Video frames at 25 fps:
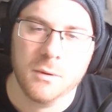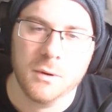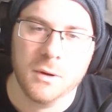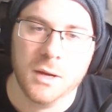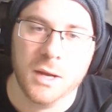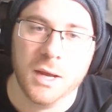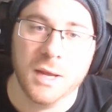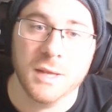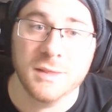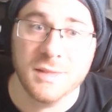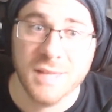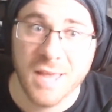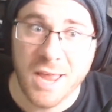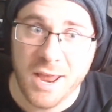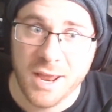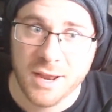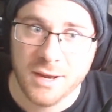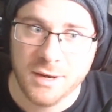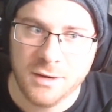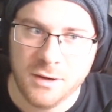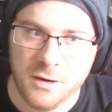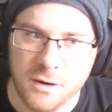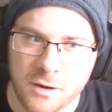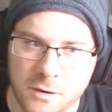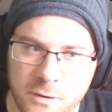And
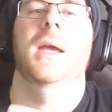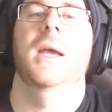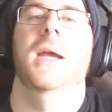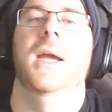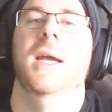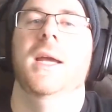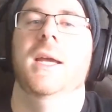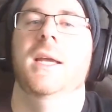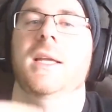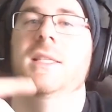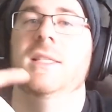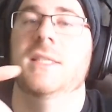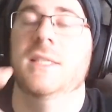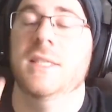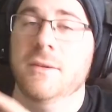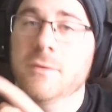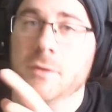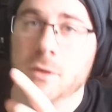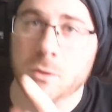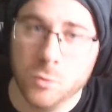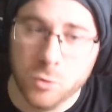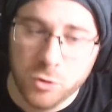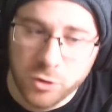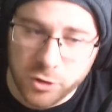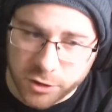then it's
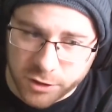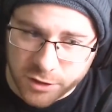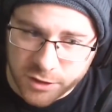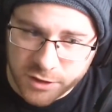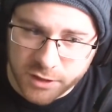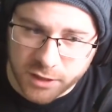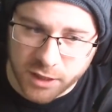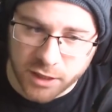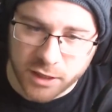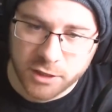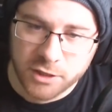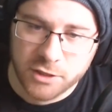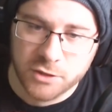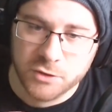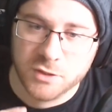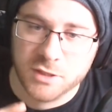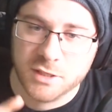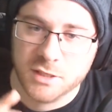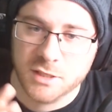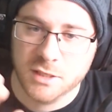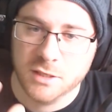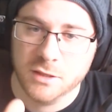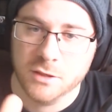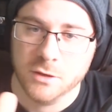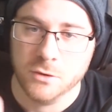even worse, and you
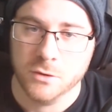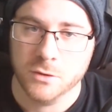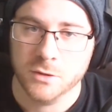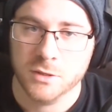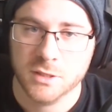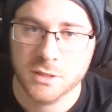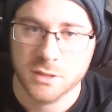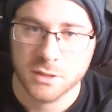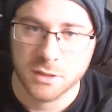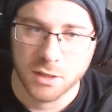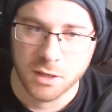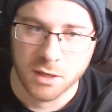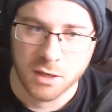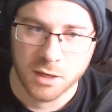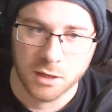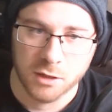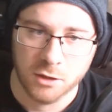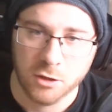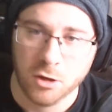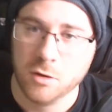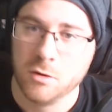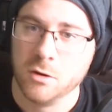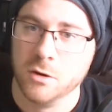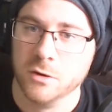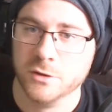see those
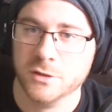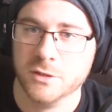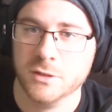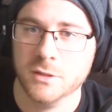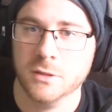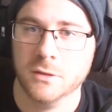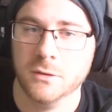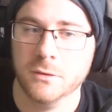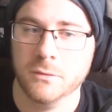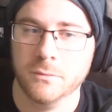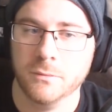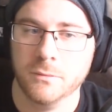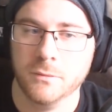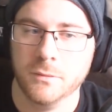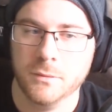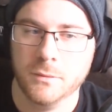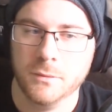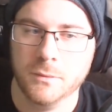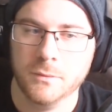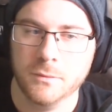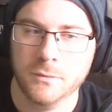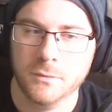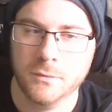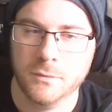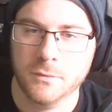lockers,
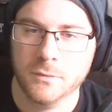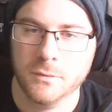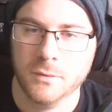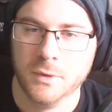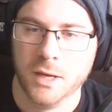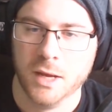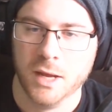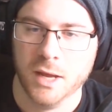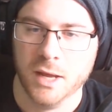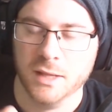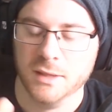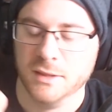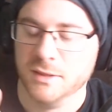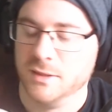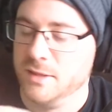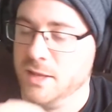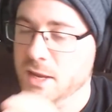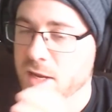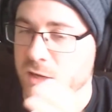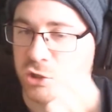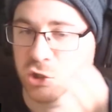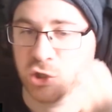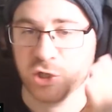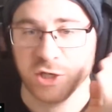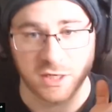and
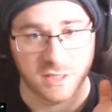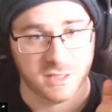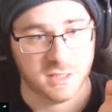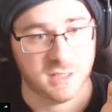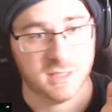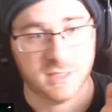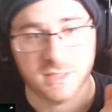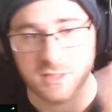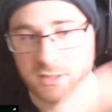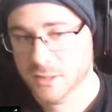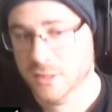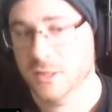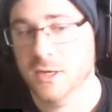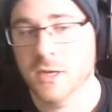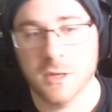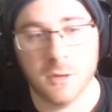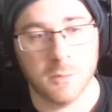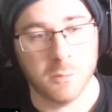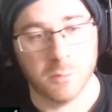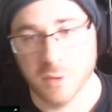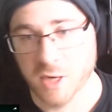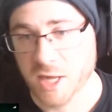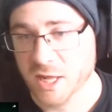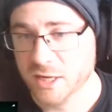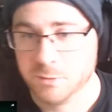there's just
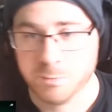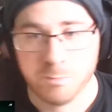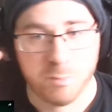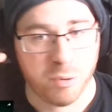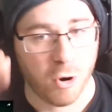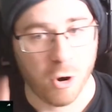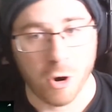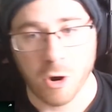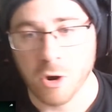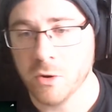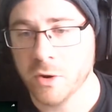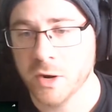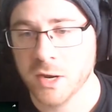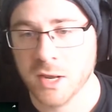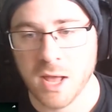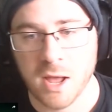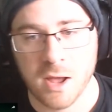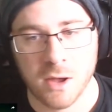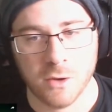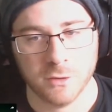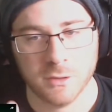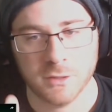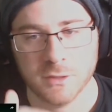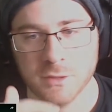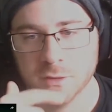blood pouring
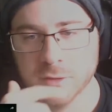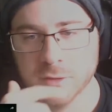out.